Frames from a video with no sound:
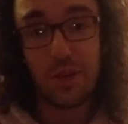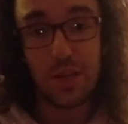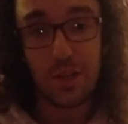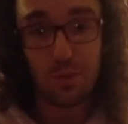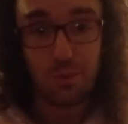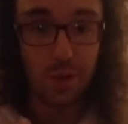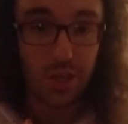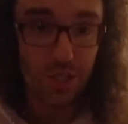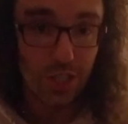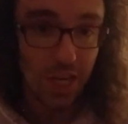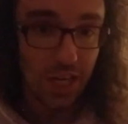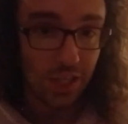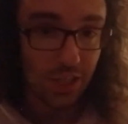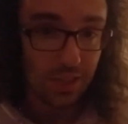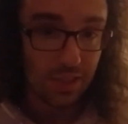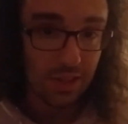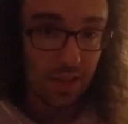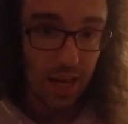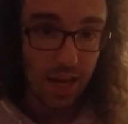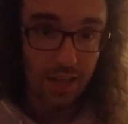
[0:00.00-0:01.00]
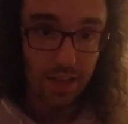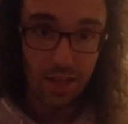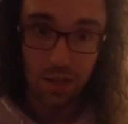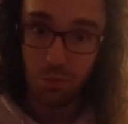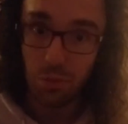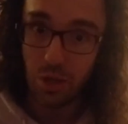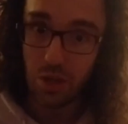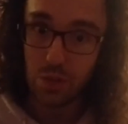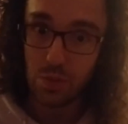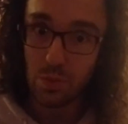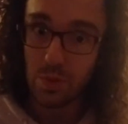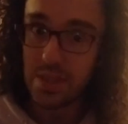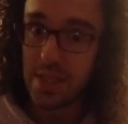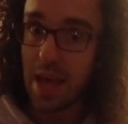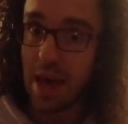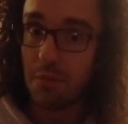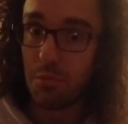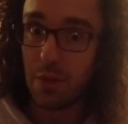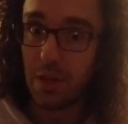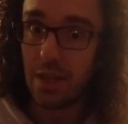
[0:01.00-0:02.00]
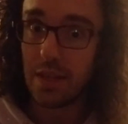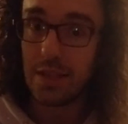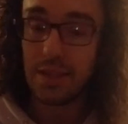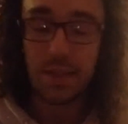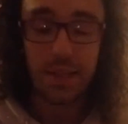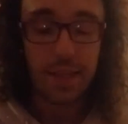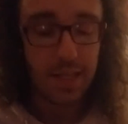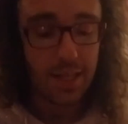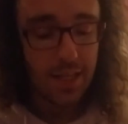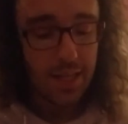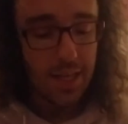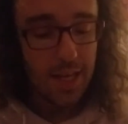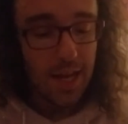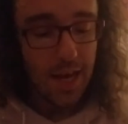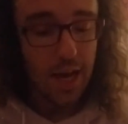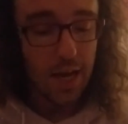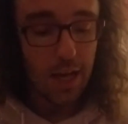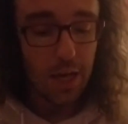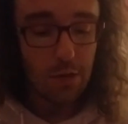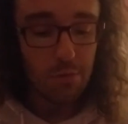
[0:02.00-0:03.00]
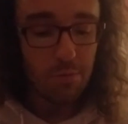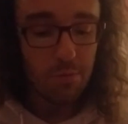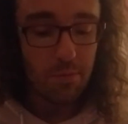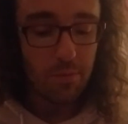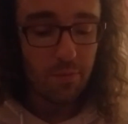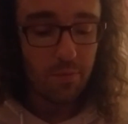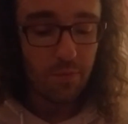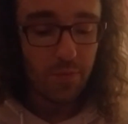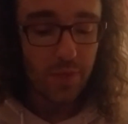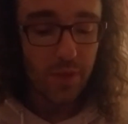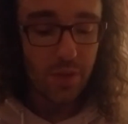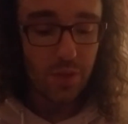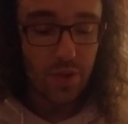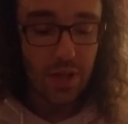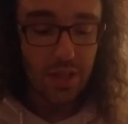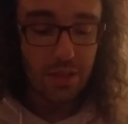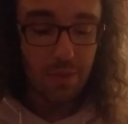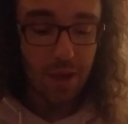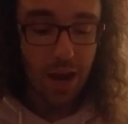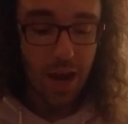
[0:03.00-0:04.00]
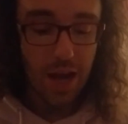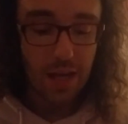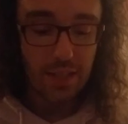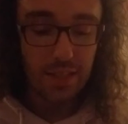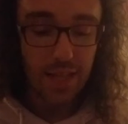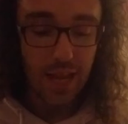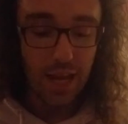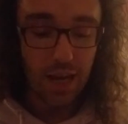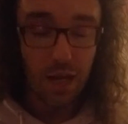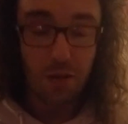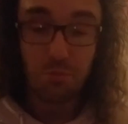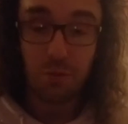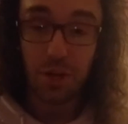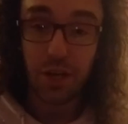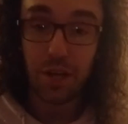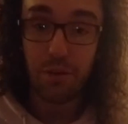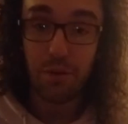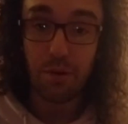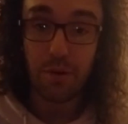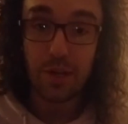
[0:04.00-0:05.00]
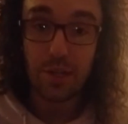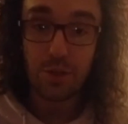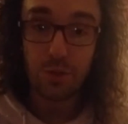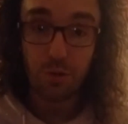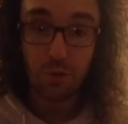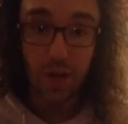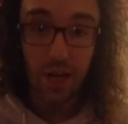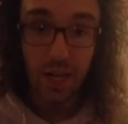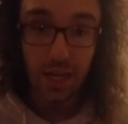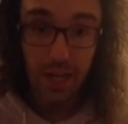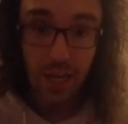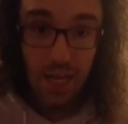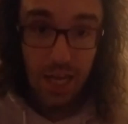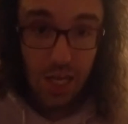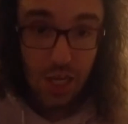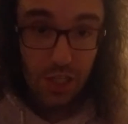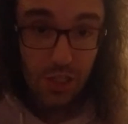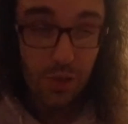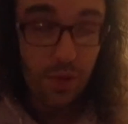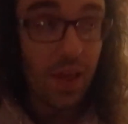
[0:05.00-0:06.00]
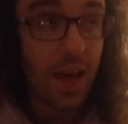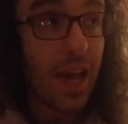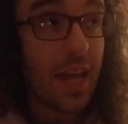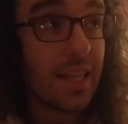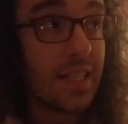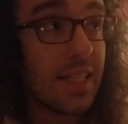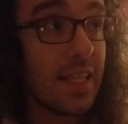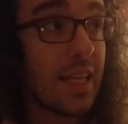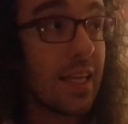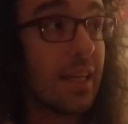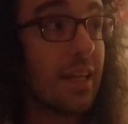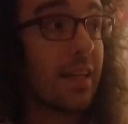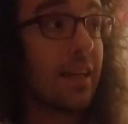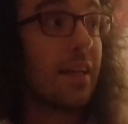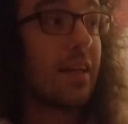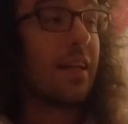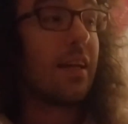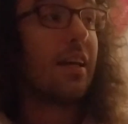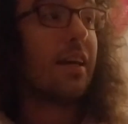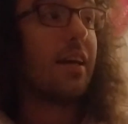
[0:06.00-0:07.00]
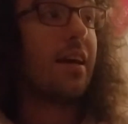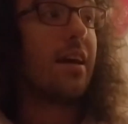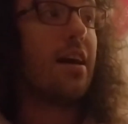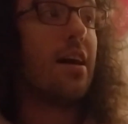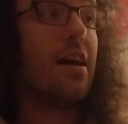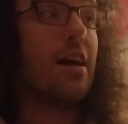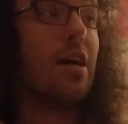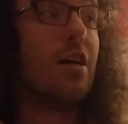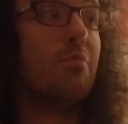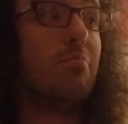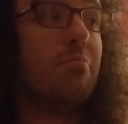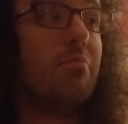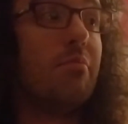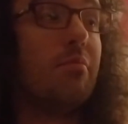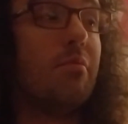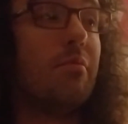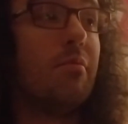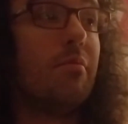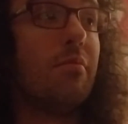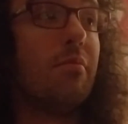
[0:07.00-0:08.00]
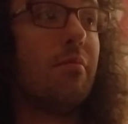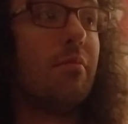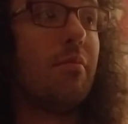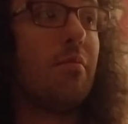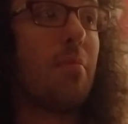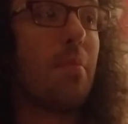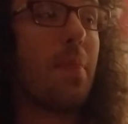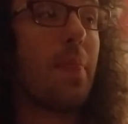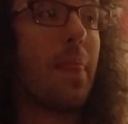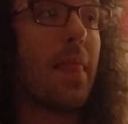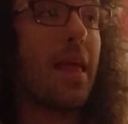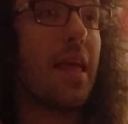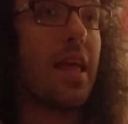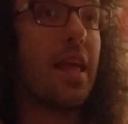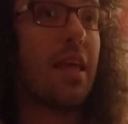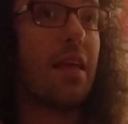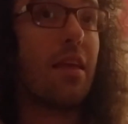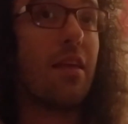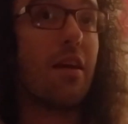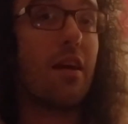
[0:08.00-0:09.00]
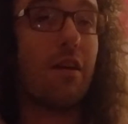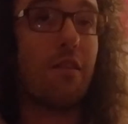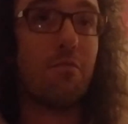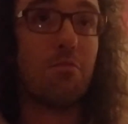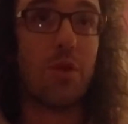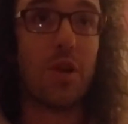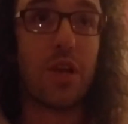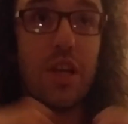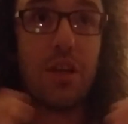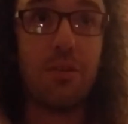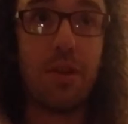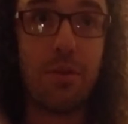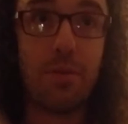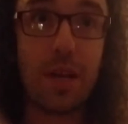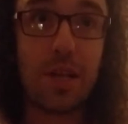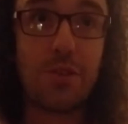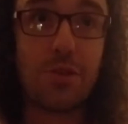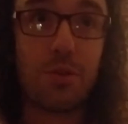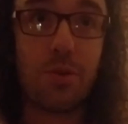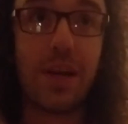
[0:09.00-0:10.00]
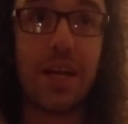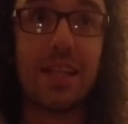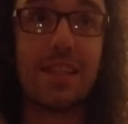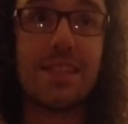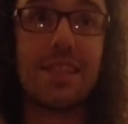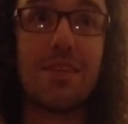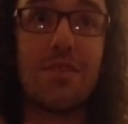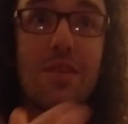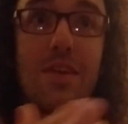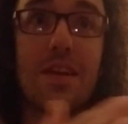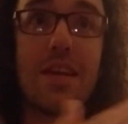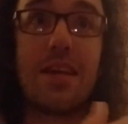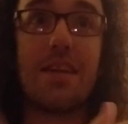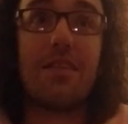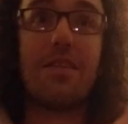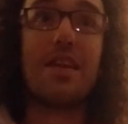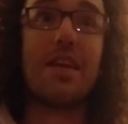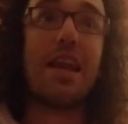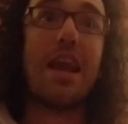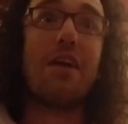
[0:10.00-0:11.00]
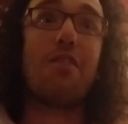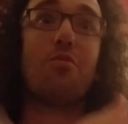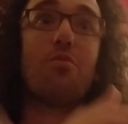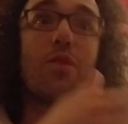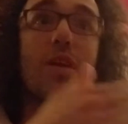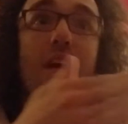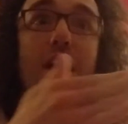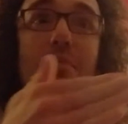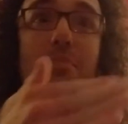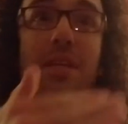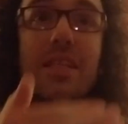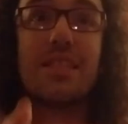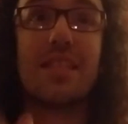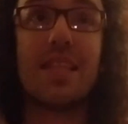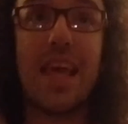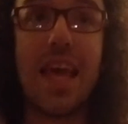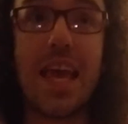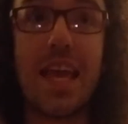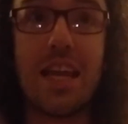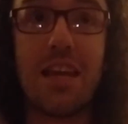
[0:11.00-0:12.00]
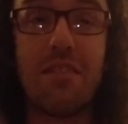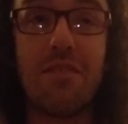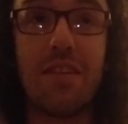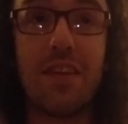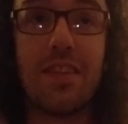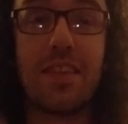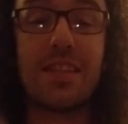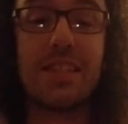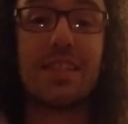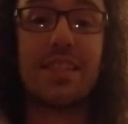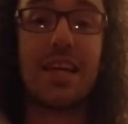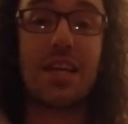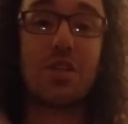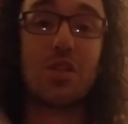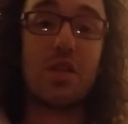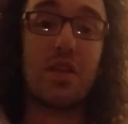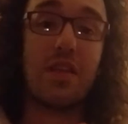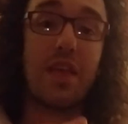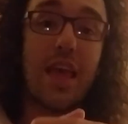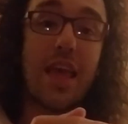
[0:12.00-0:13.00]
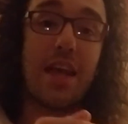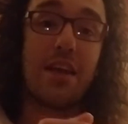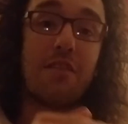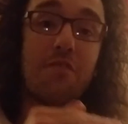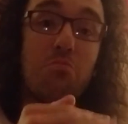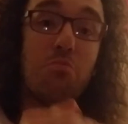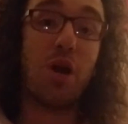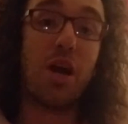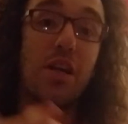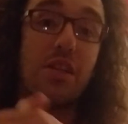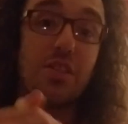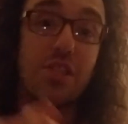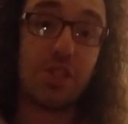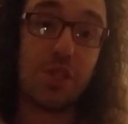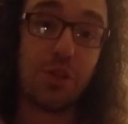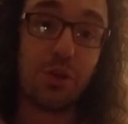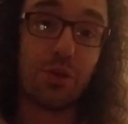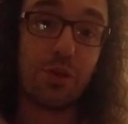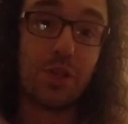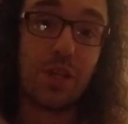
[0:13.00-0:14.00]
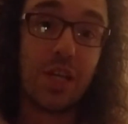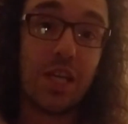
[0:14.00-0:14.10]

what changes lined up. Here's what's happened. So that's my hot take on Mercury retrograde. So the idea of Mercury retrograde is that now that we're coming to the end of it, this is actually the end of part 2.